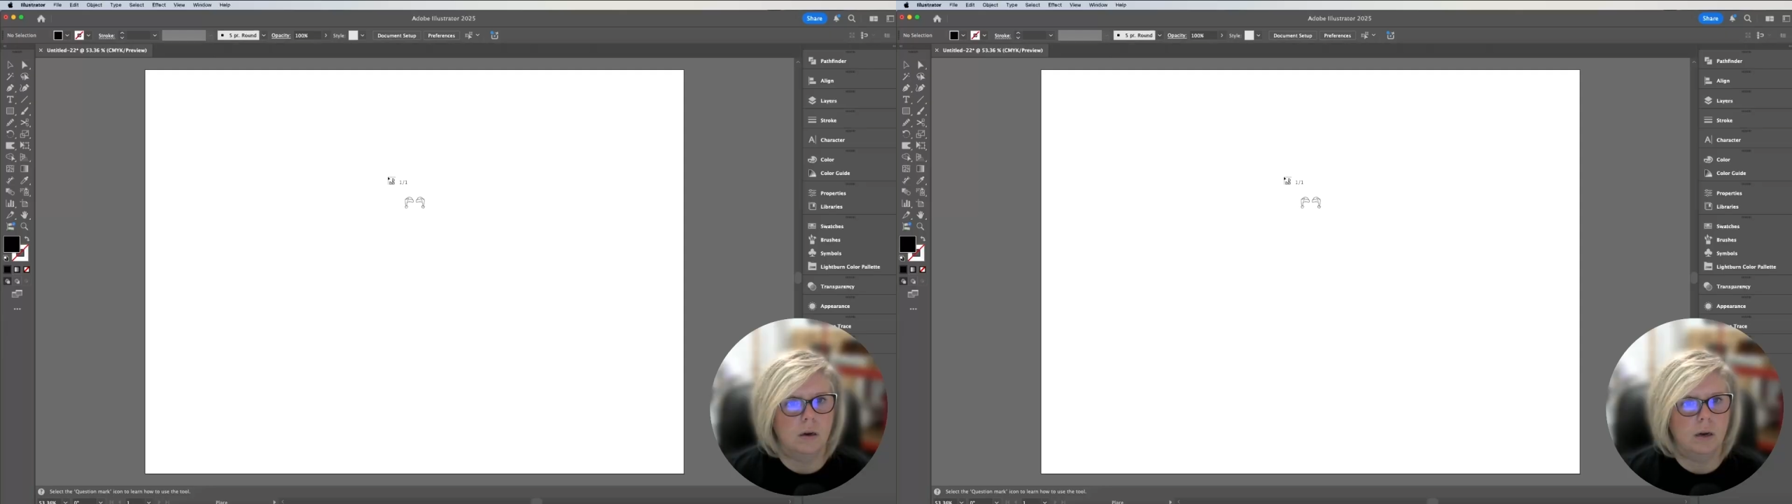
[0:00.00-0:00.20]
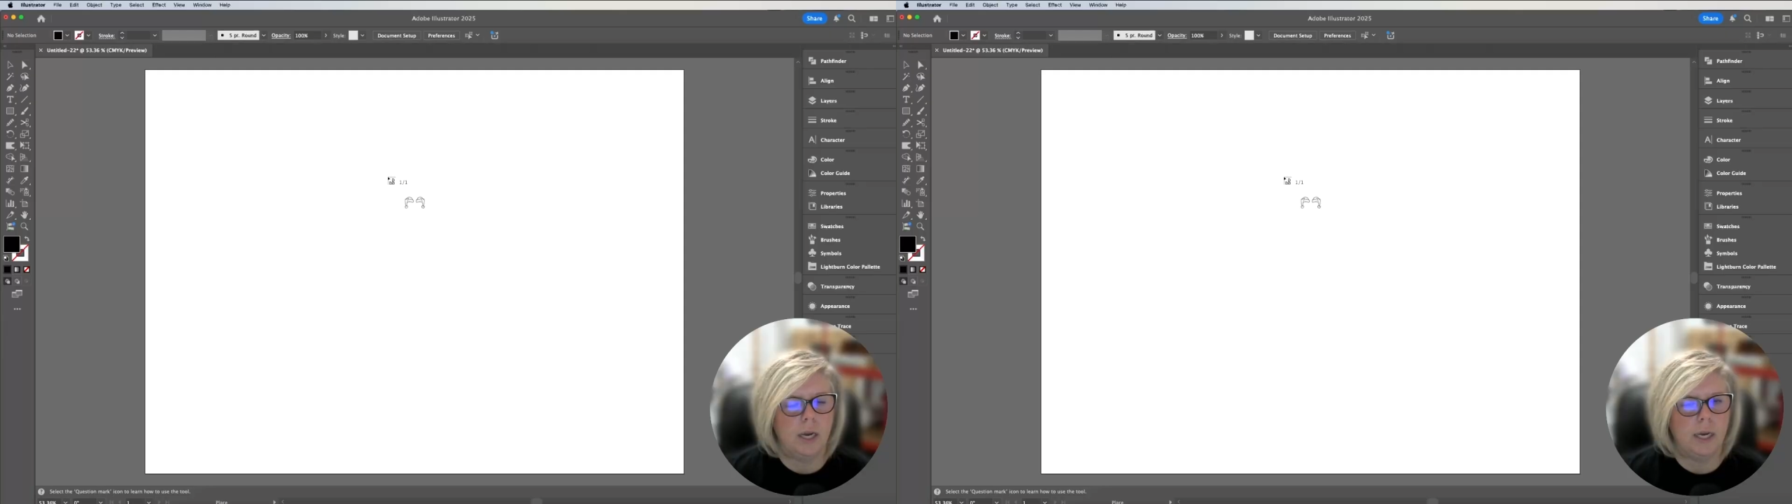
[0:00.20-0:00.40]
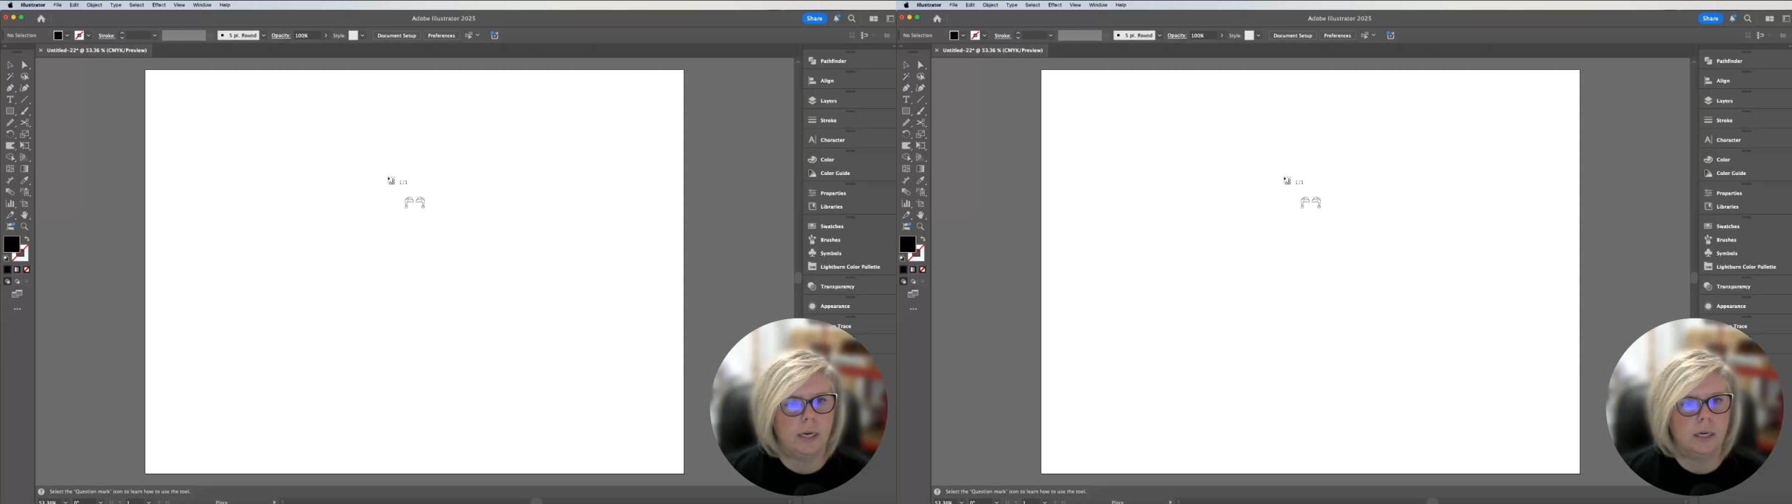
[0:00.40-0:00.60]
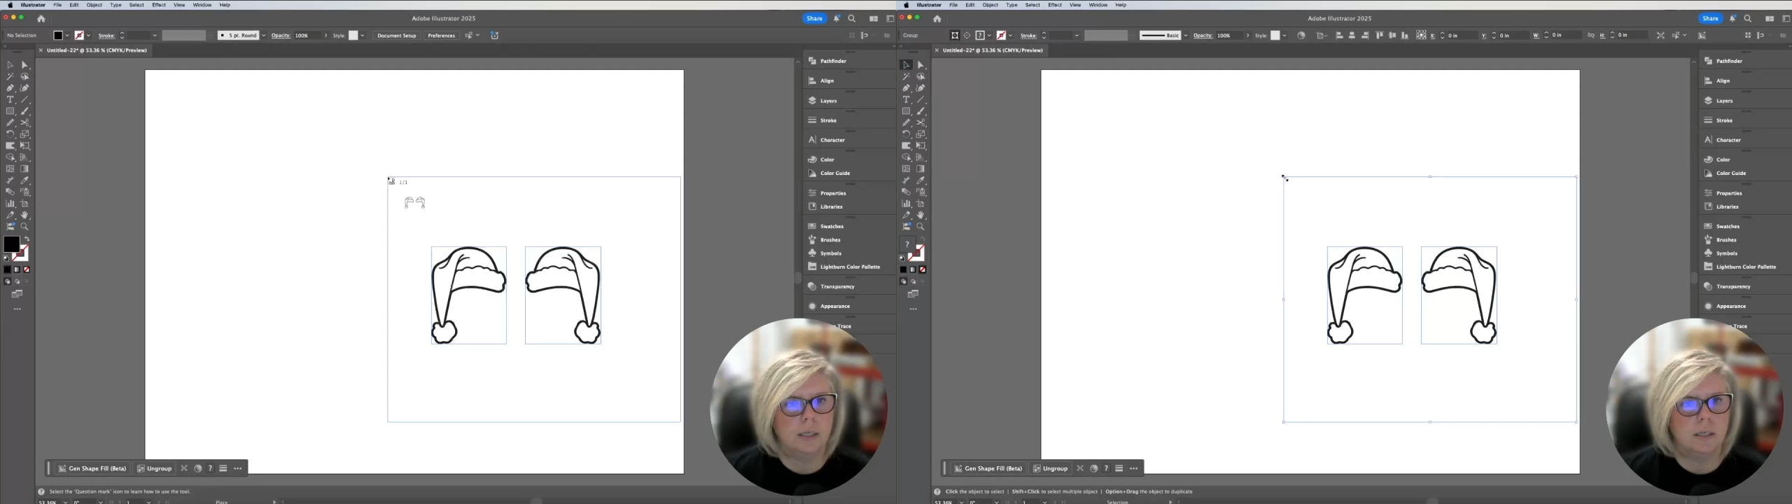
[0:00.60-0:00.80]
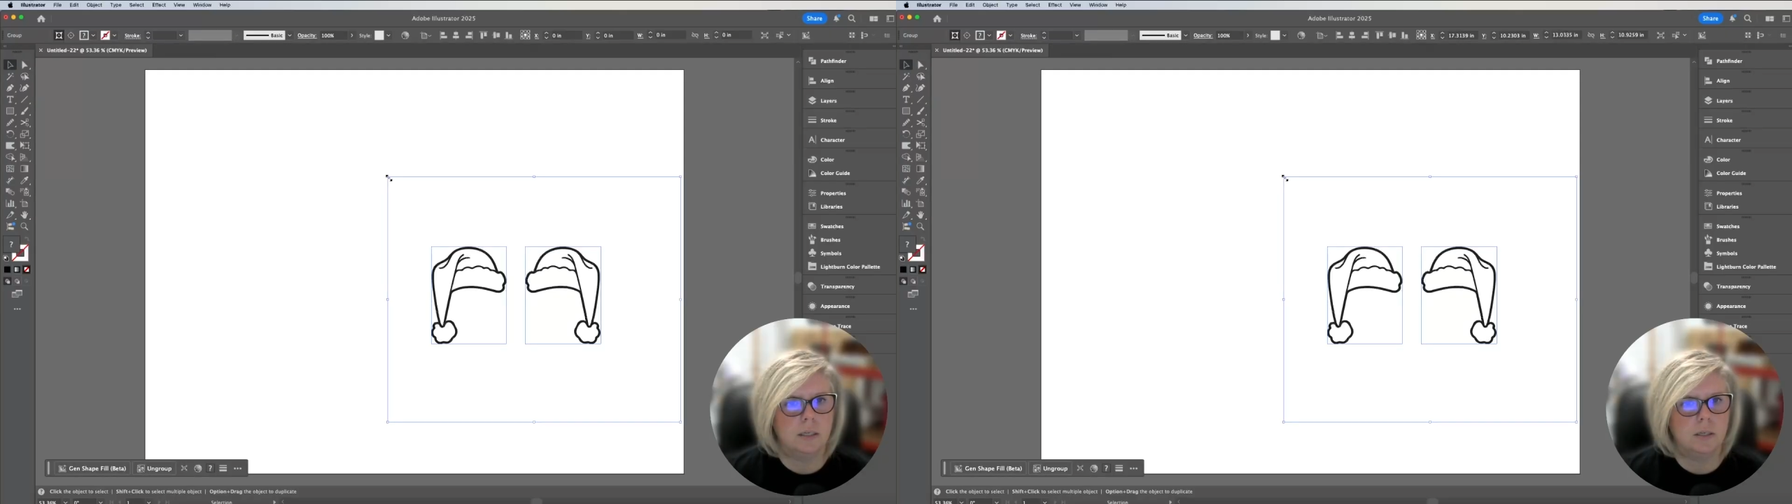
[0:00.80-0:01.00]

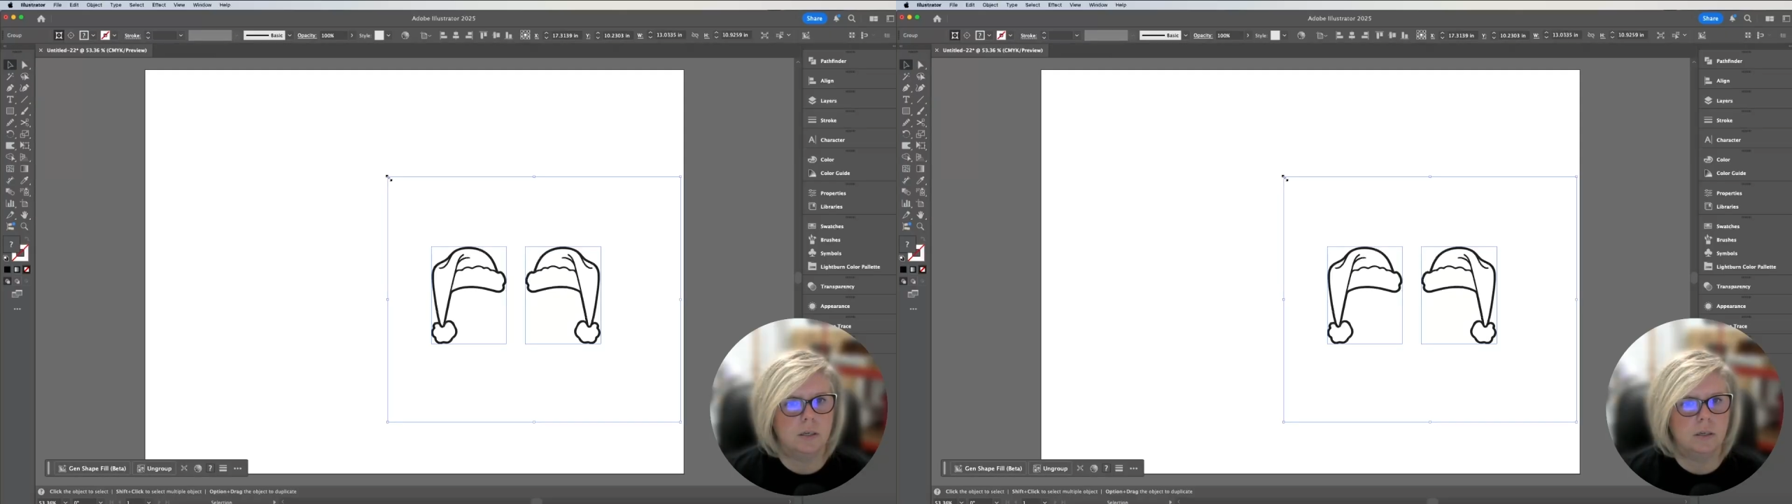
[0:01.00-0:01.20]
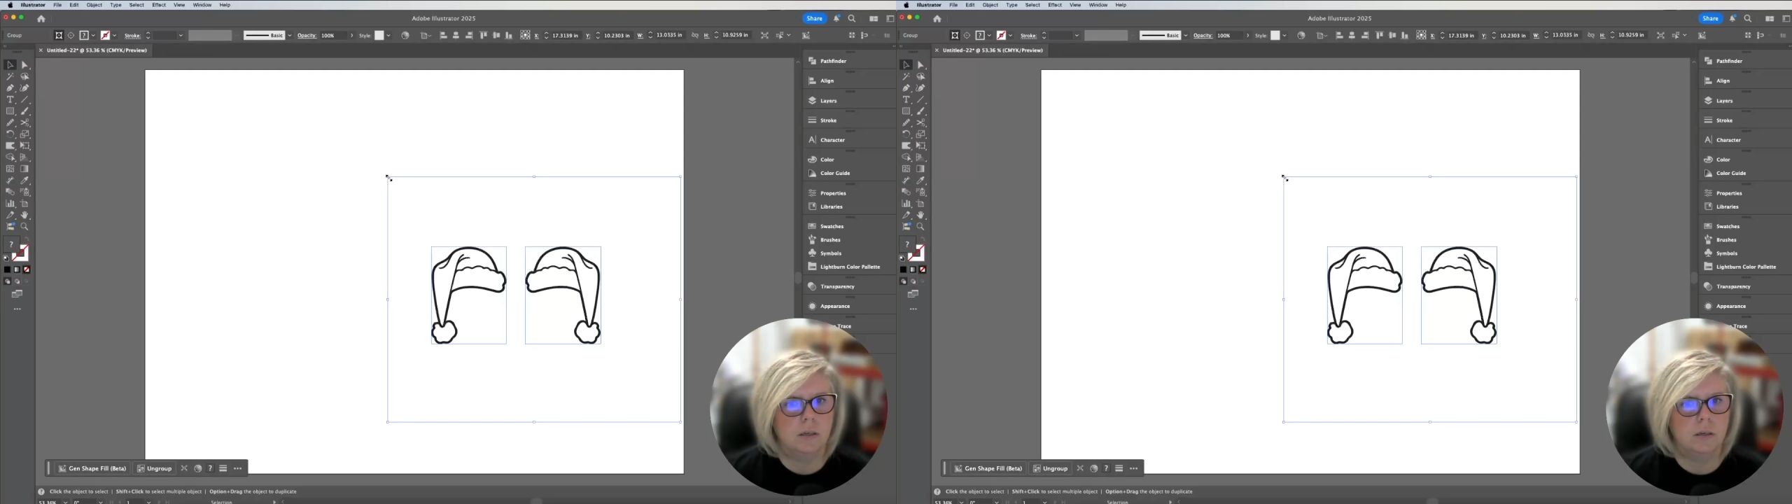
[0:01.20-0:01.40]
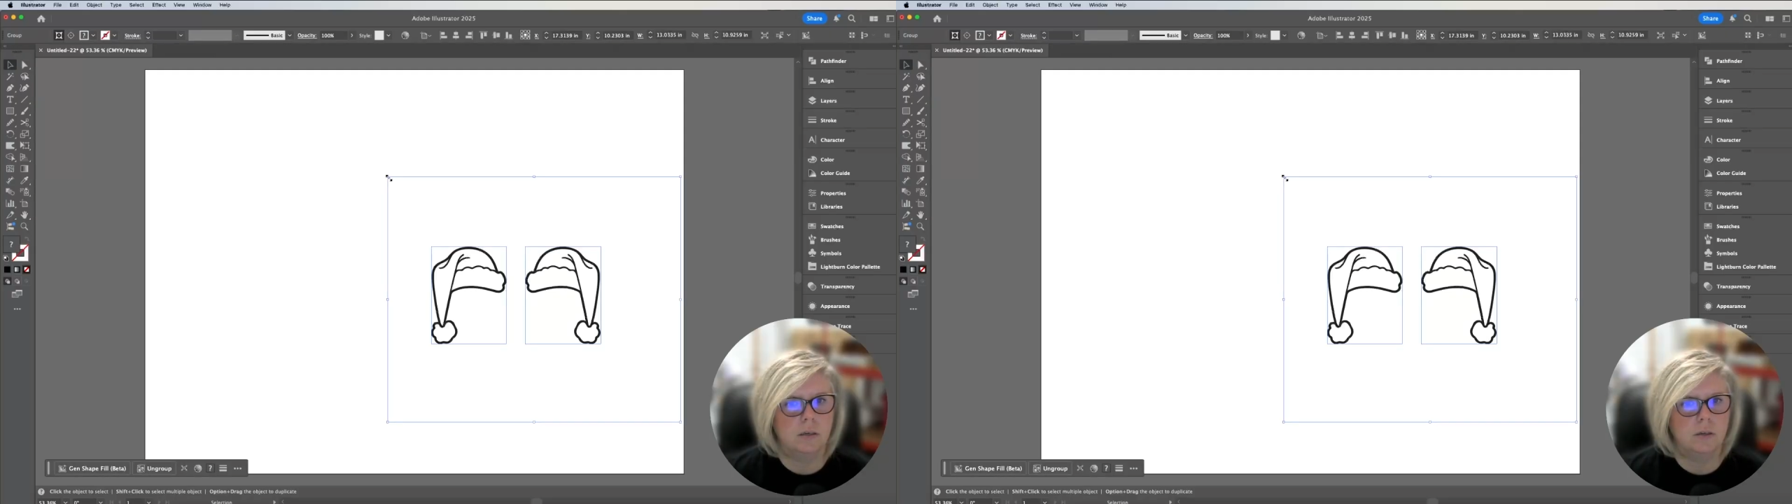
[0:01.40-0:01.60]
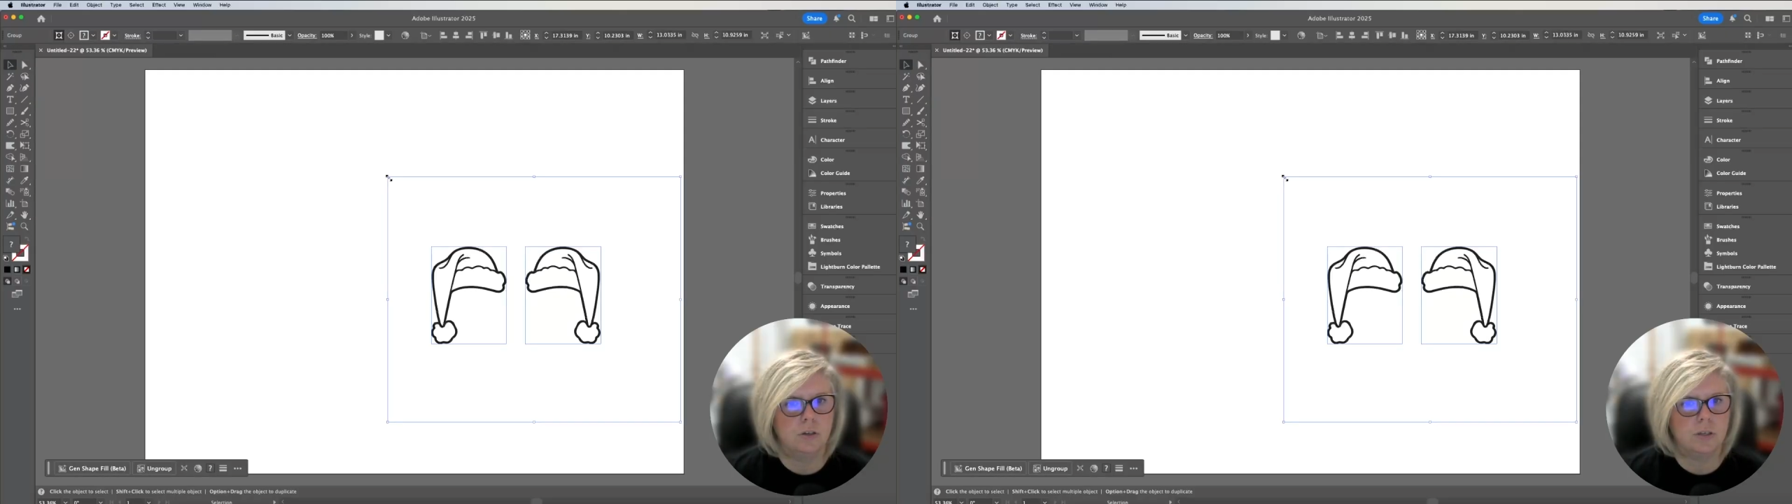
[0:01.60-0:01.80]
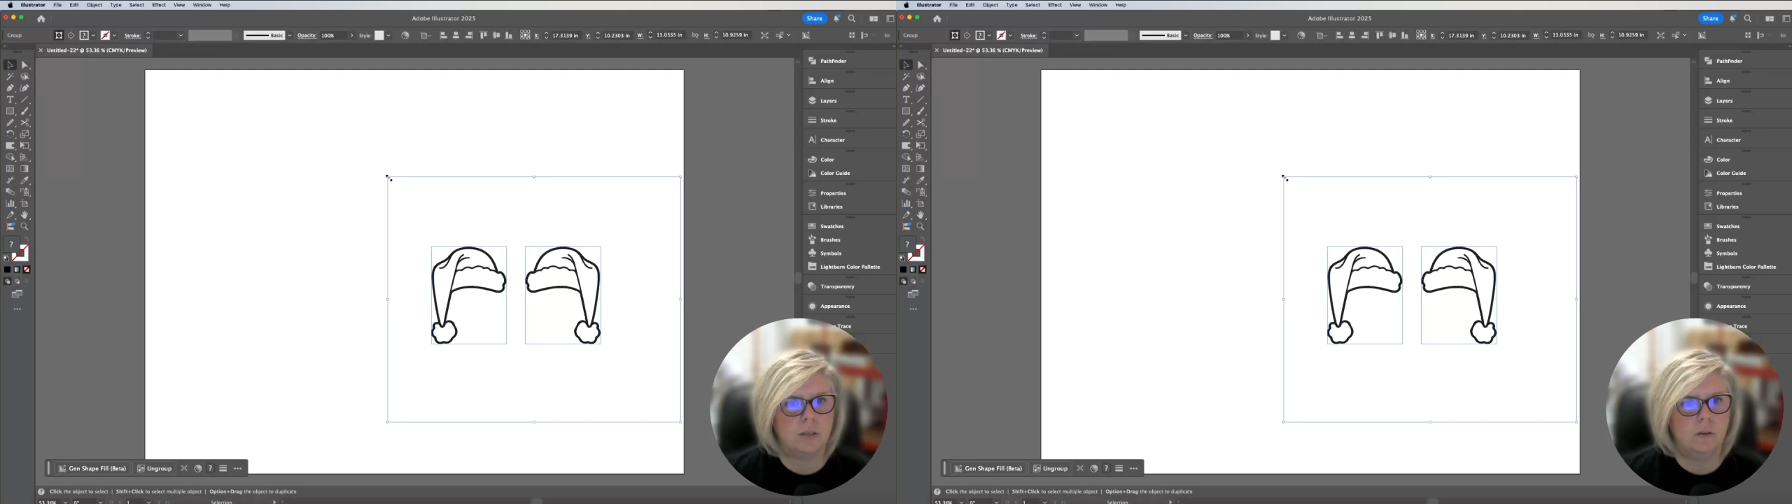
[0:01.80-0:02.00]
and just